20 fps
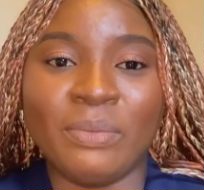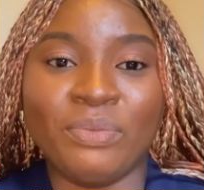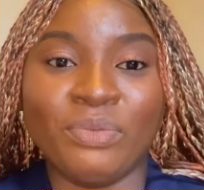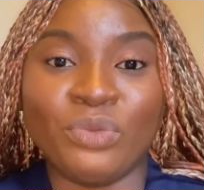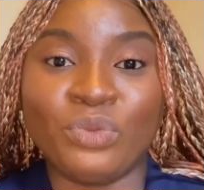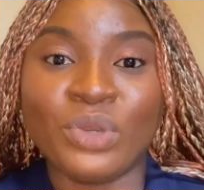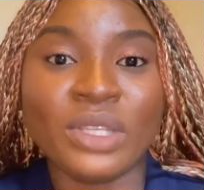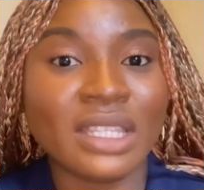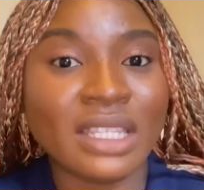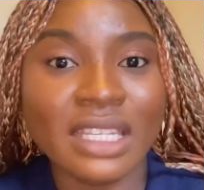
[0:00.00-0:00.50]

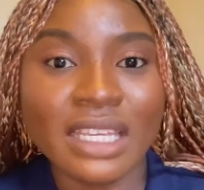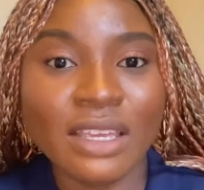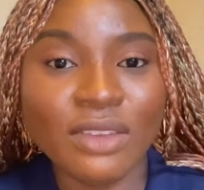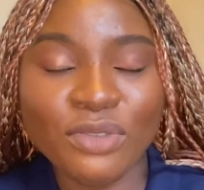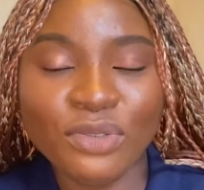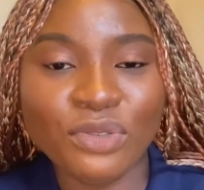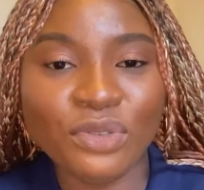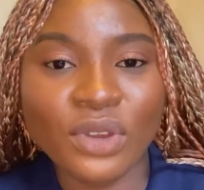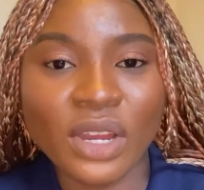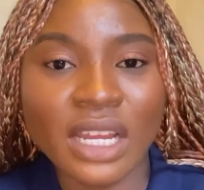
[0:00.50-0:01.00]
with
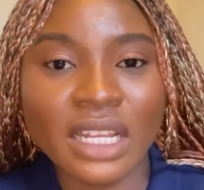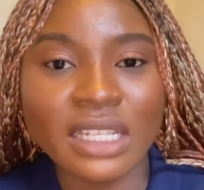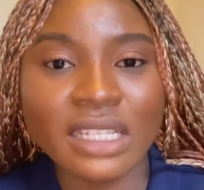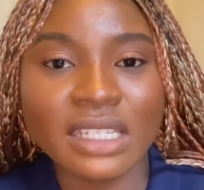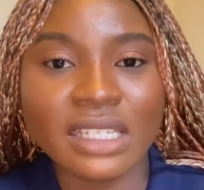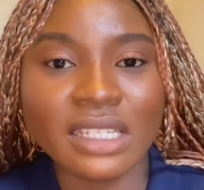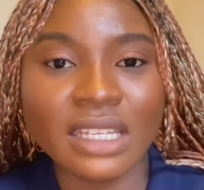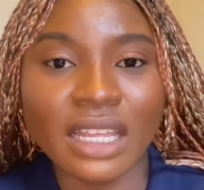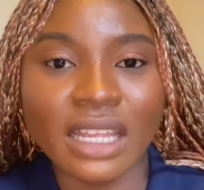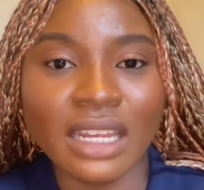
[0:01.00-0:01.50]
different
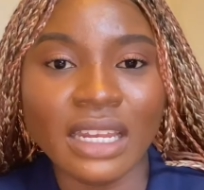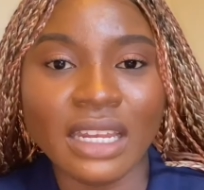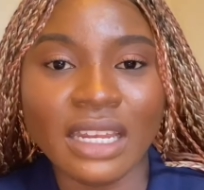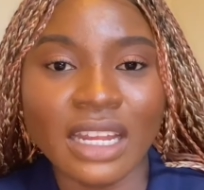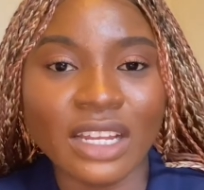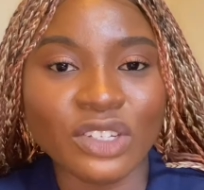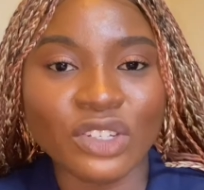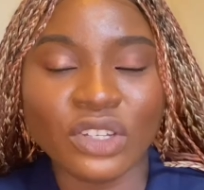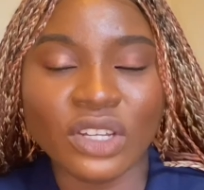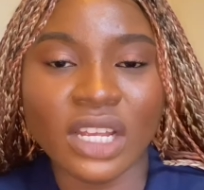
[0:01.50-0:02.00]

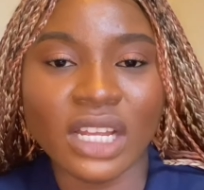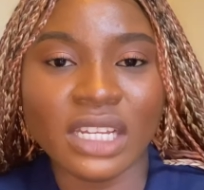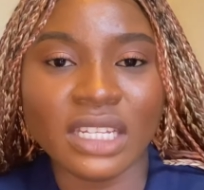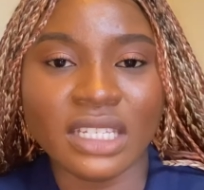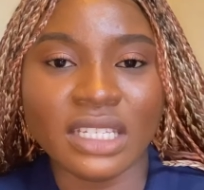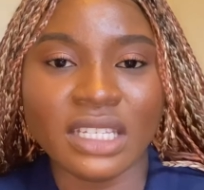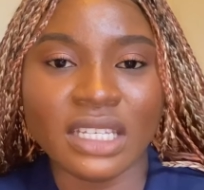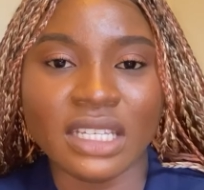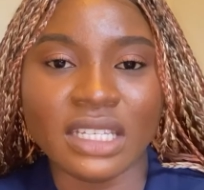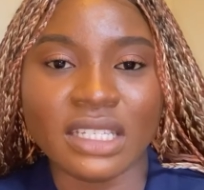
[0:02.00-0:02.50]

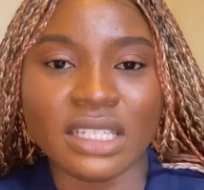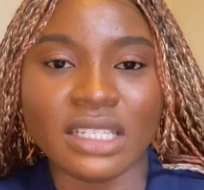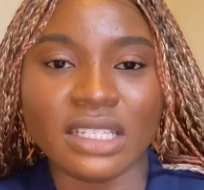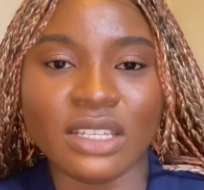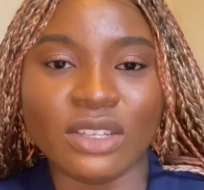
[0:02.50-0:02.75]
nationalities.